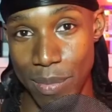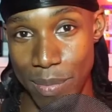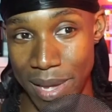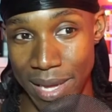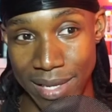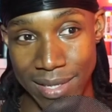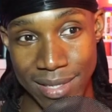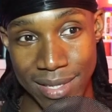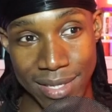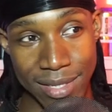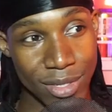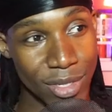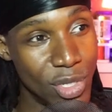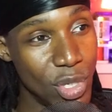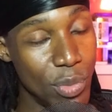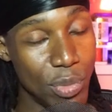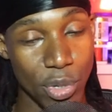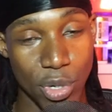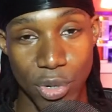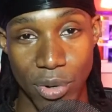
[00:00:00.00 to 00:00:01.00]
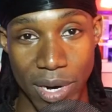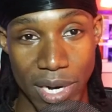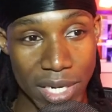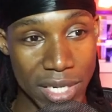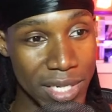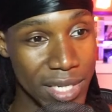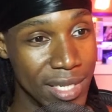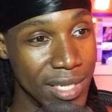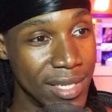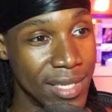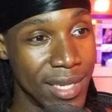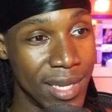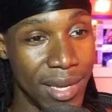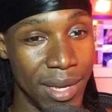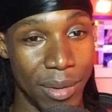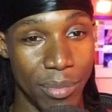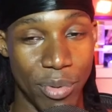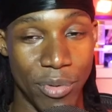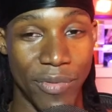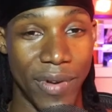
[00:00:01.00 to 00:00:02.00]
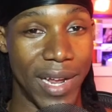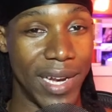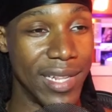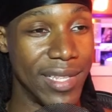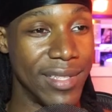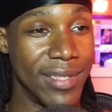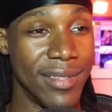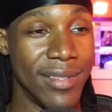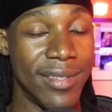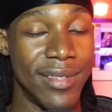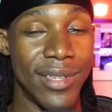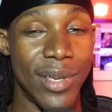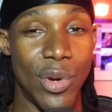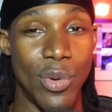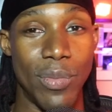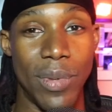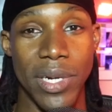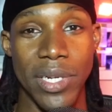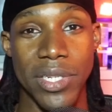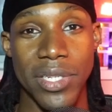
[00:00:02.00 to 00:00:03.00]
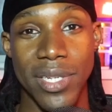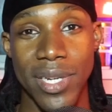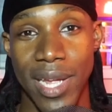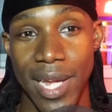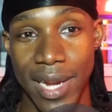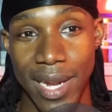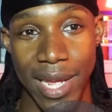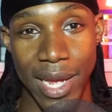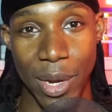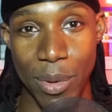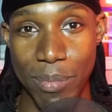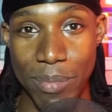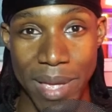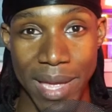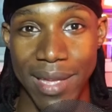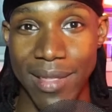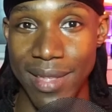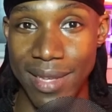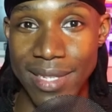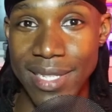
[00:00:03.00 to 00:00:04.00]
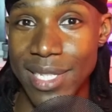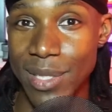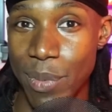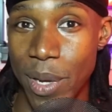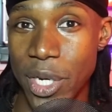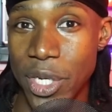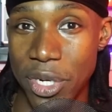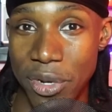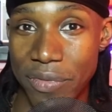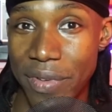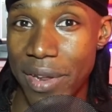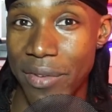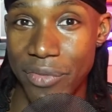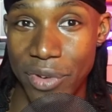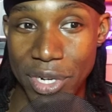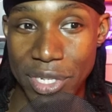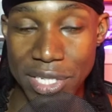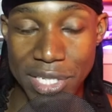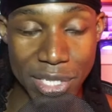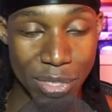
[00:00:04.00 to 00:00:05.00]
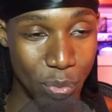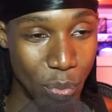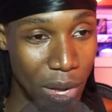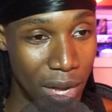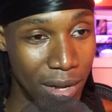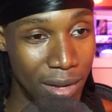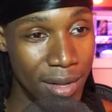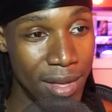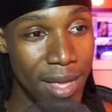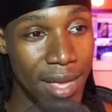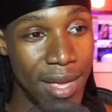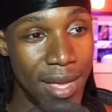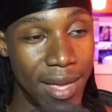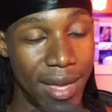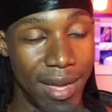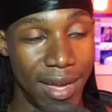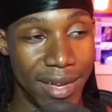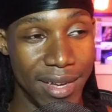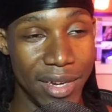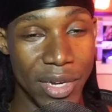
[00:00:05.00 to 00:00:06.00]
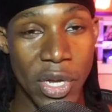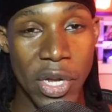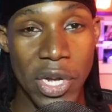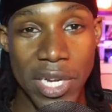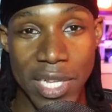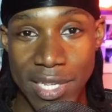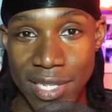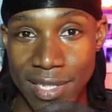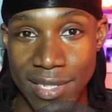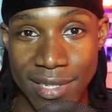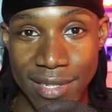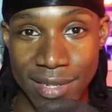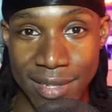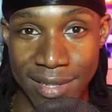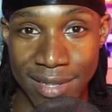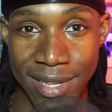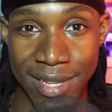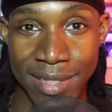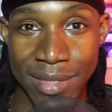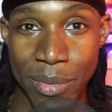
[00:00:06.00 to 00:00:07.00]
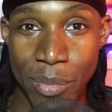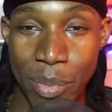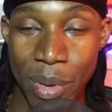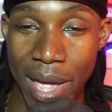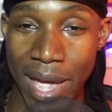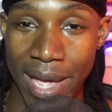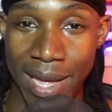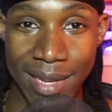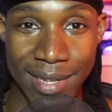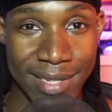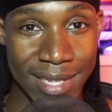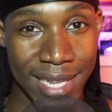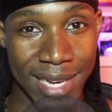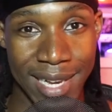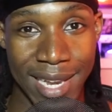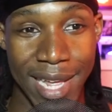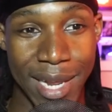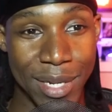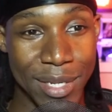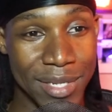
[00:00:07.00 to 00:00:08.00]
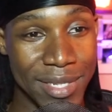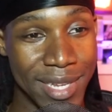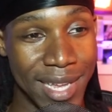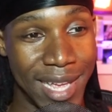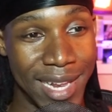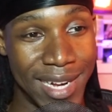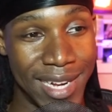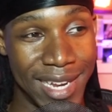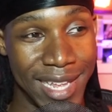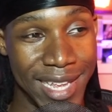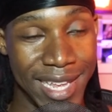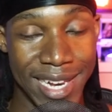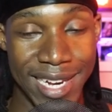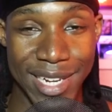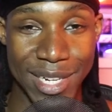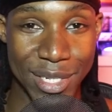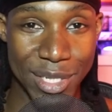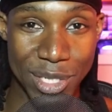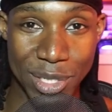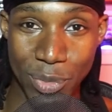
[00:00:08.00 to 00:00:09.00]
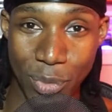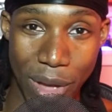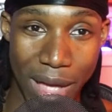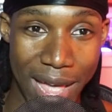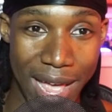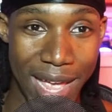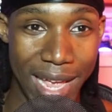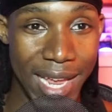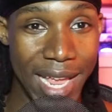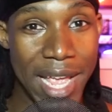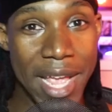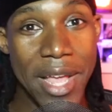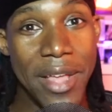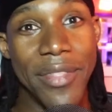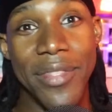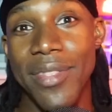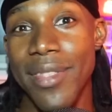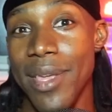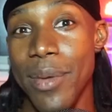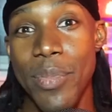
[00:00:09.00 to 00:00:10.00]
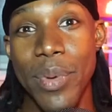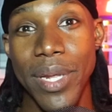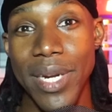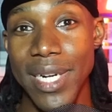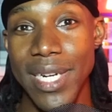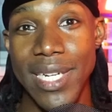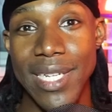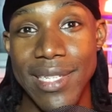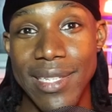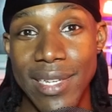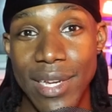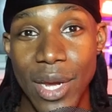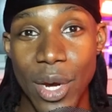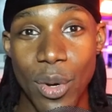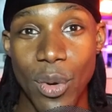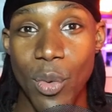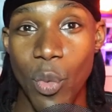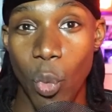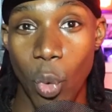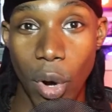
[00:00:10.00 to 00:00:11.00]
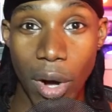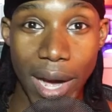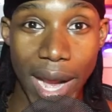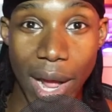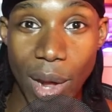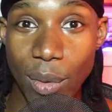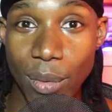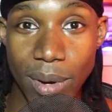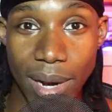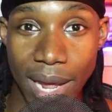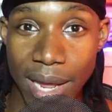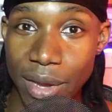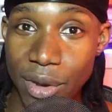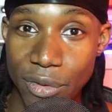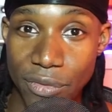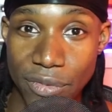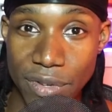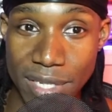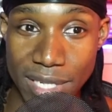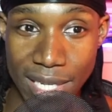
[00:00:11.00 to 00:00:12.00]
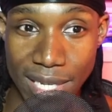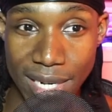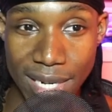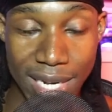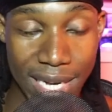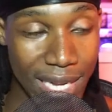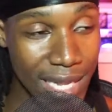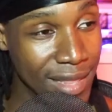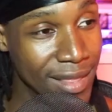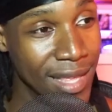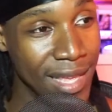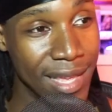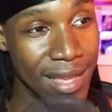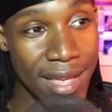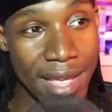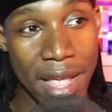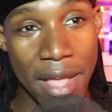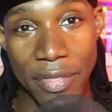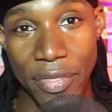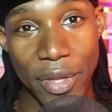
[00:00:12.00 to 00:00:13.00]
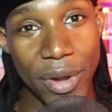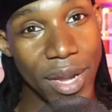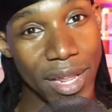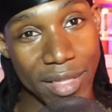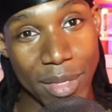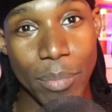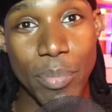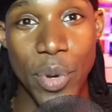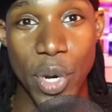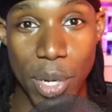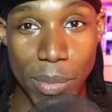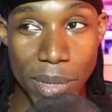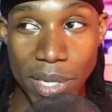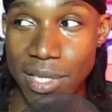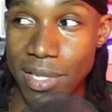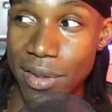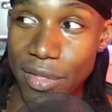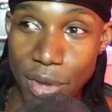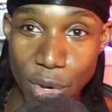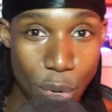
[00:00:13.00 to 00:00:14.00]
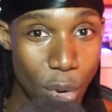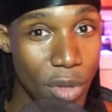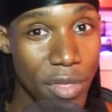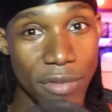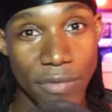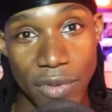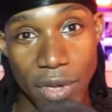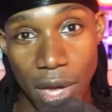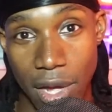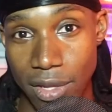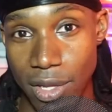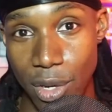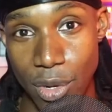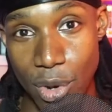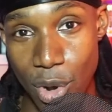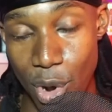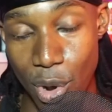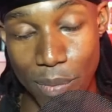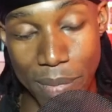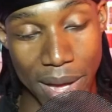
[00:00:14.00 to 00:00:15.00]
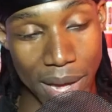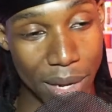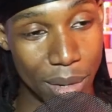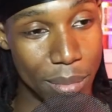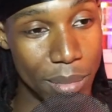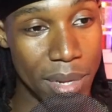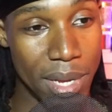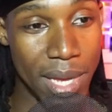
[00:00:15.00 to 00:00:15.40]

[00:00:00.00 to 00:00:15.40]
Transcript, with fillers: amazing, super gracious, provided so much to kind of help make this a special event for us as well. Goodies in the bags that allowed us to kind of like get a little swag, the ability to go and work out at your facility. They're like the Pure Muscle of the North, if y'all don't know about them.